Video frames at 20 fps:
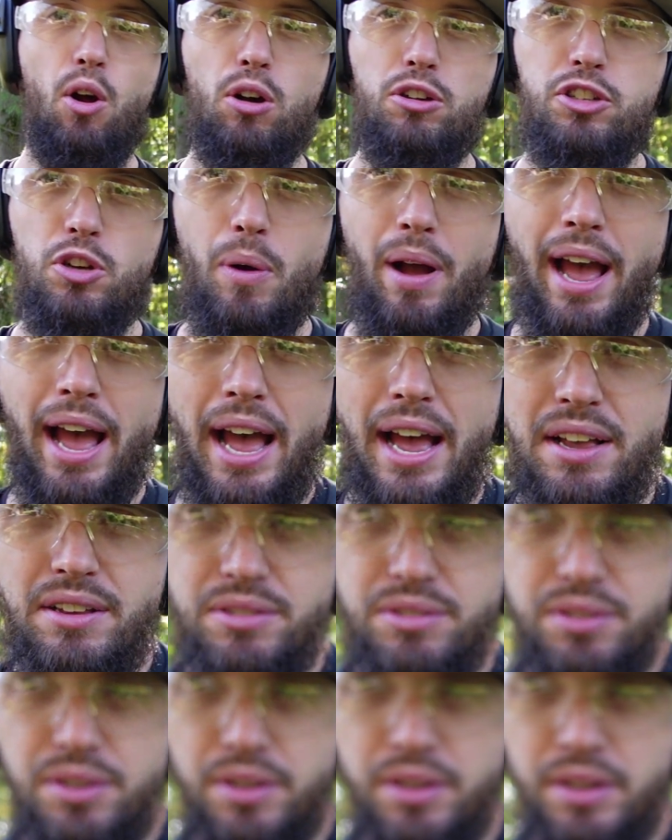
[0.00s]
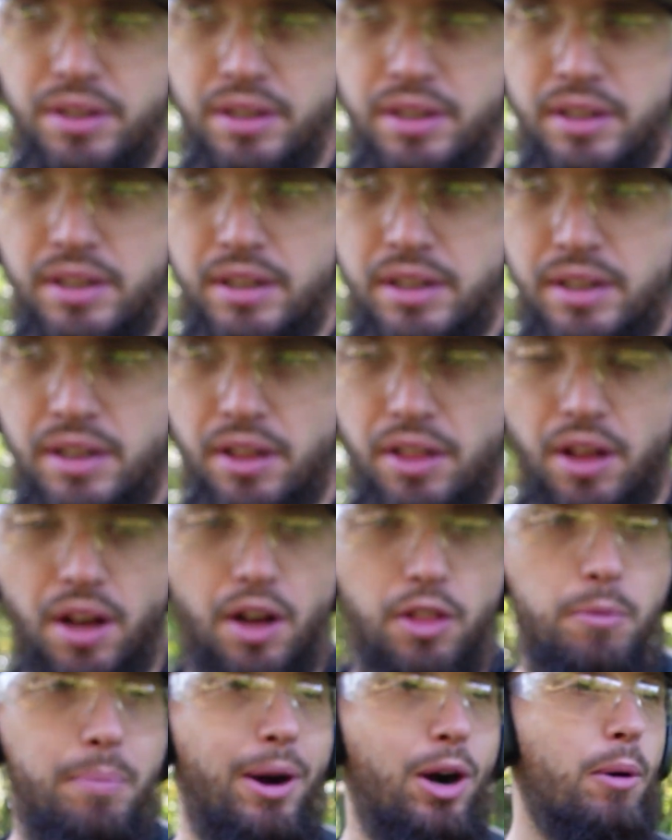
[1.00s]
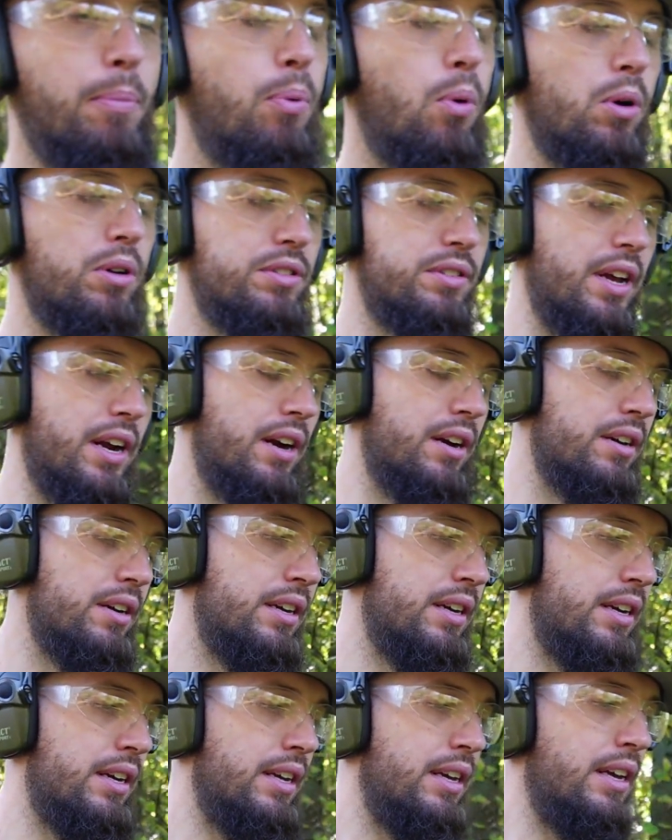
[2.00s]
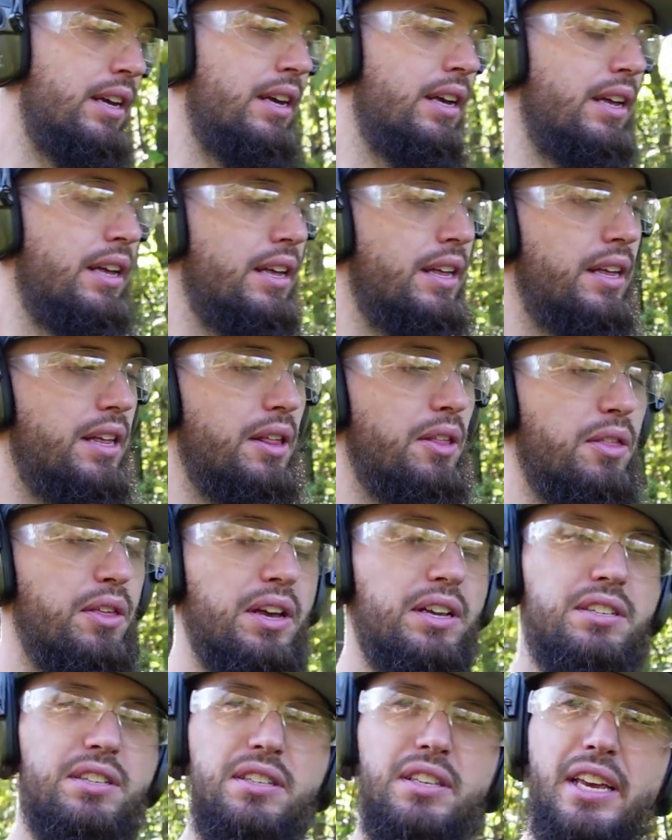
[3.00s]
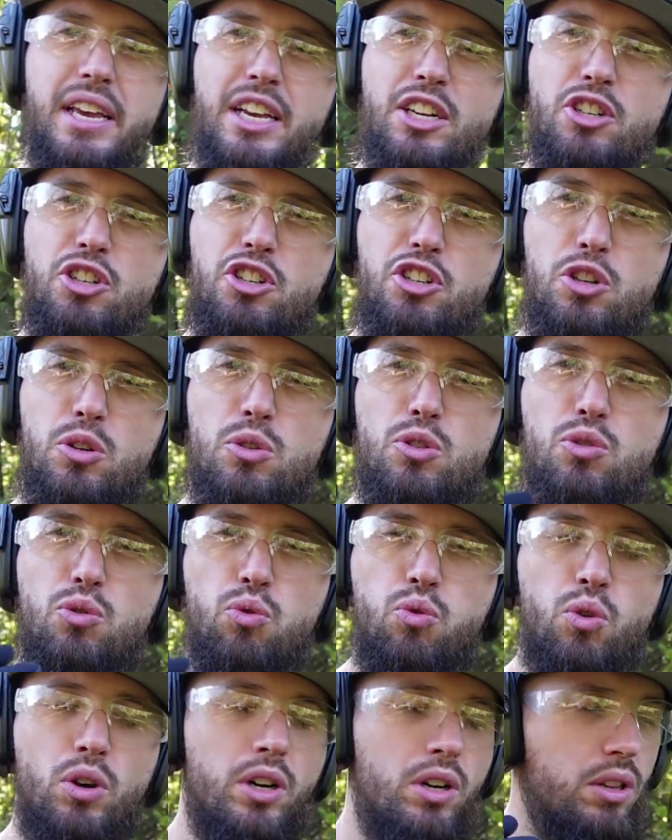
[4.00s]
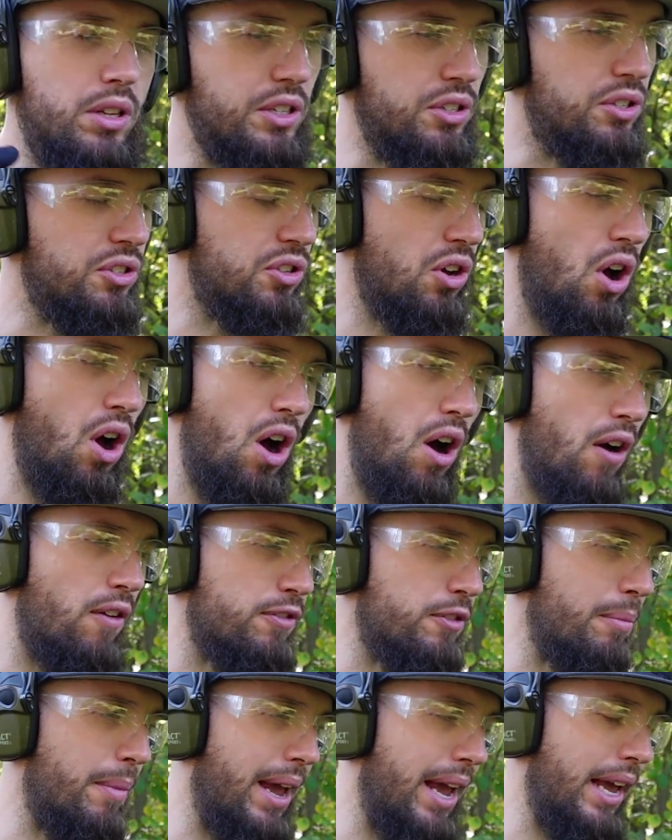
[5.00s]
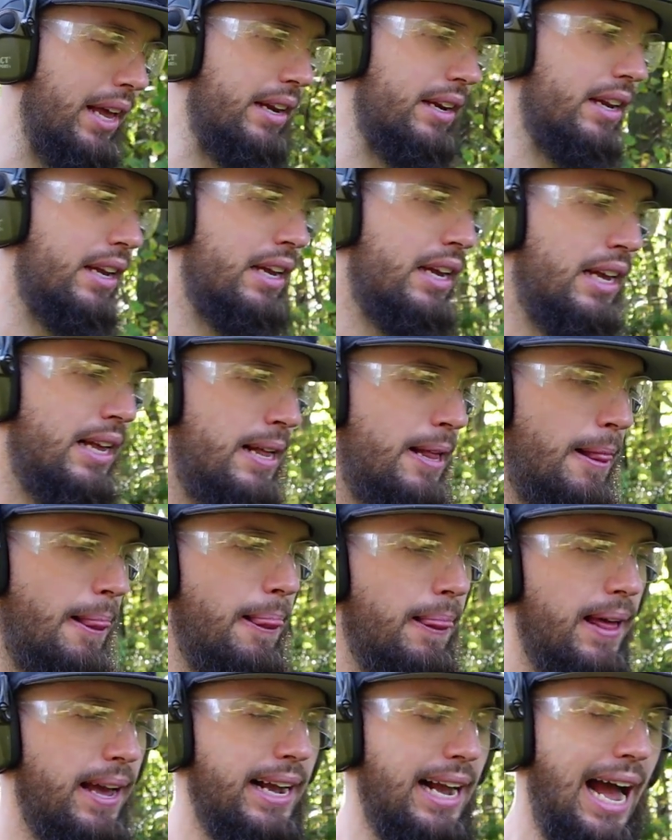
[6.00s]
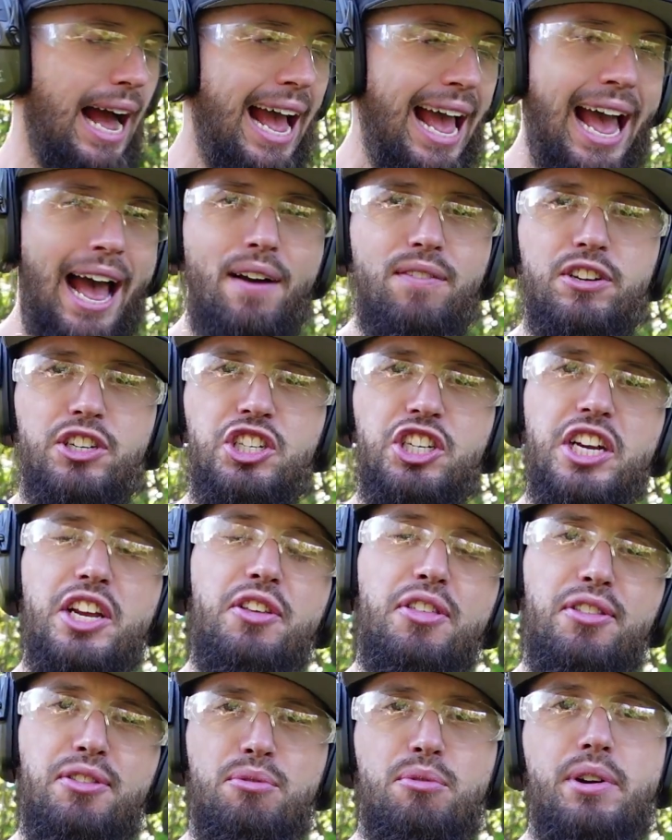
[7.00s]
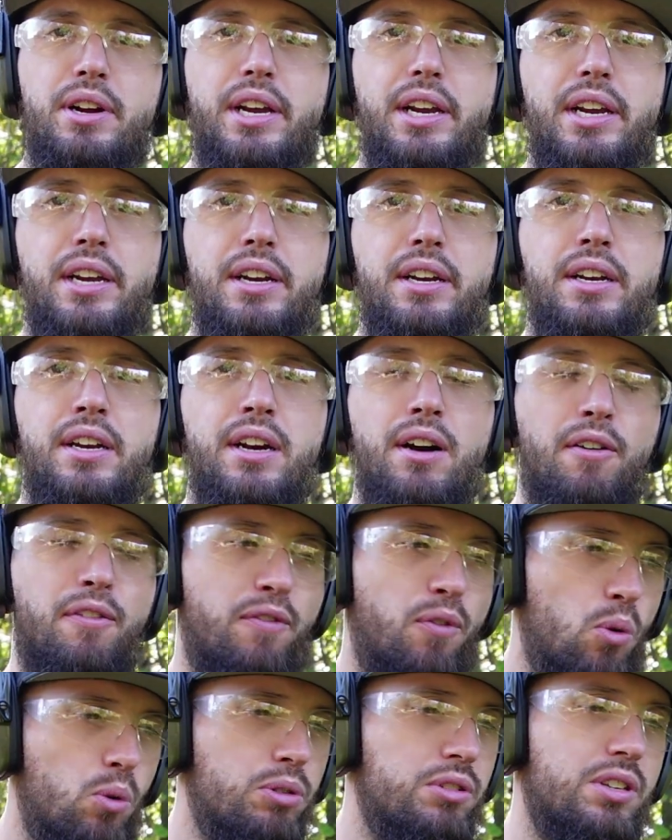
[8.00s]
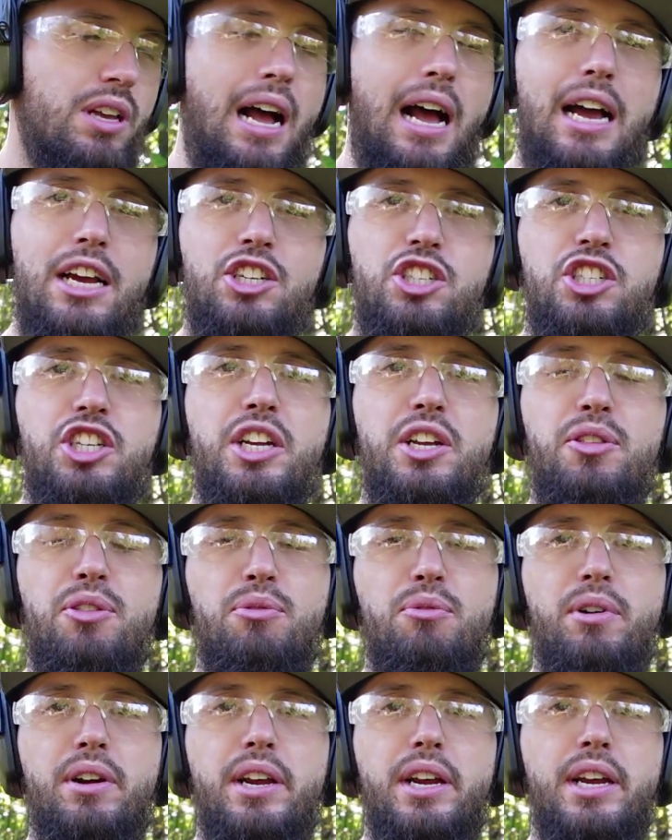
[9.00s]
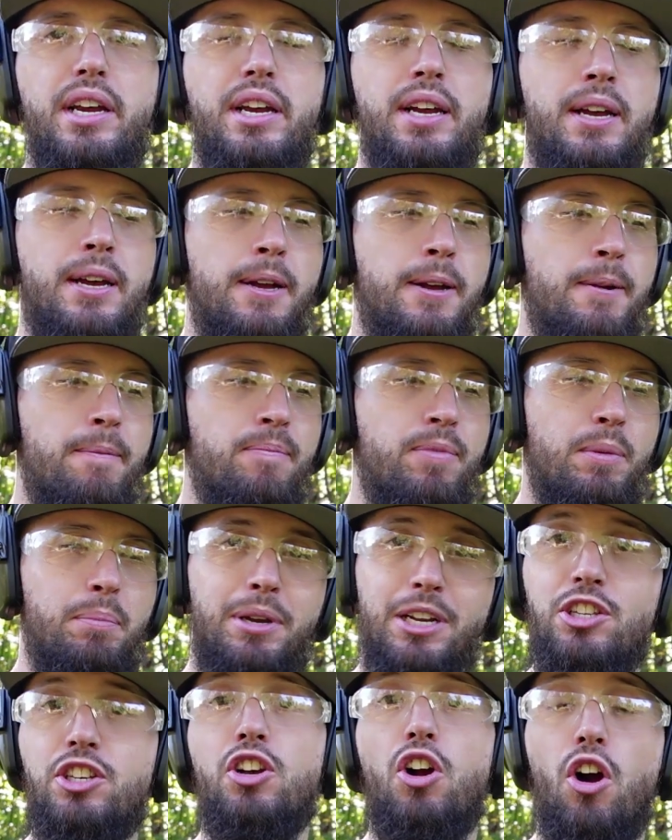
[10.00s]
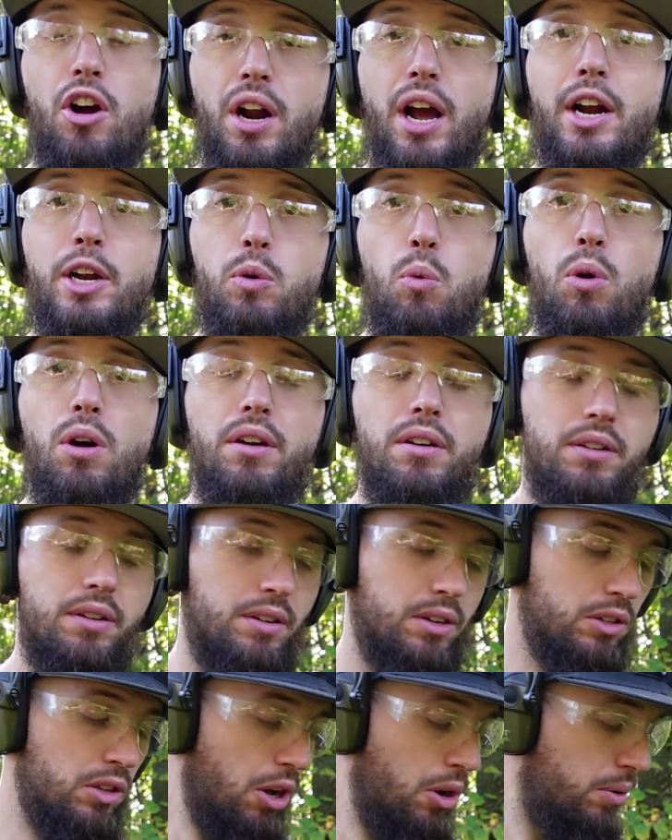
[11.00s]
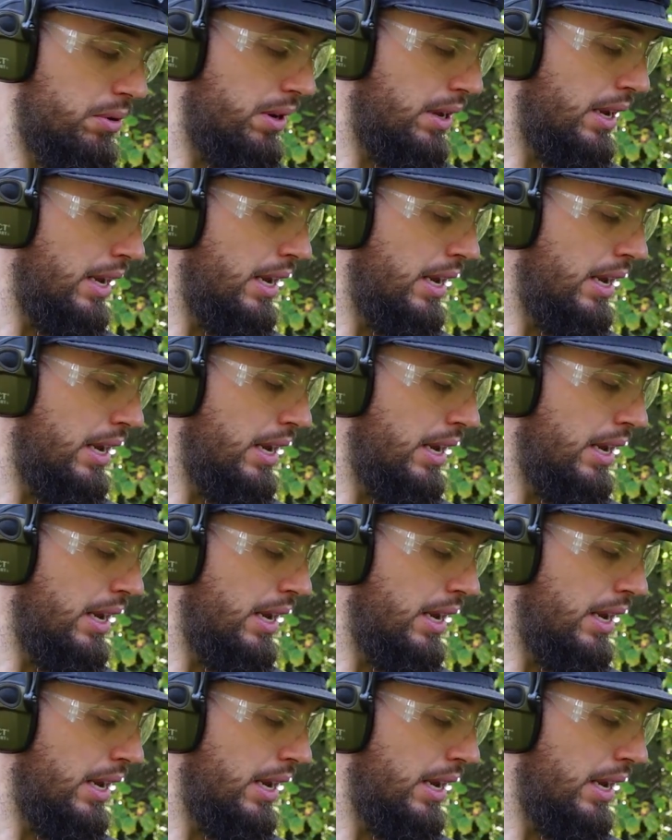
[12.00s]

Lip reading: also has the barrel ports there. This thing shoots really soft, man. Like, I have a G3, a full-size G3 PTR 91 clone,